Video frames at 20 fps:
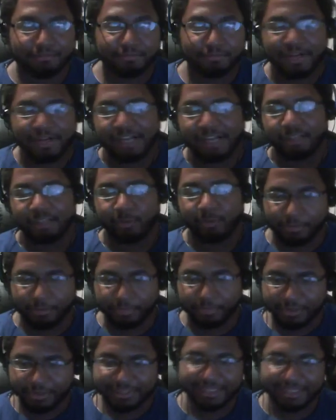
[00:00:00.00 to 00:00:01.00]
following the
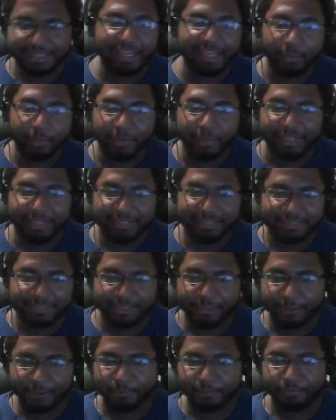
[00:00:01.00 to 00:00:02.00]
books anyway.
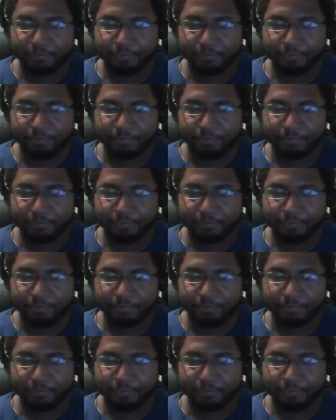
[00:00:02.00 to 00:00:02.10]
So,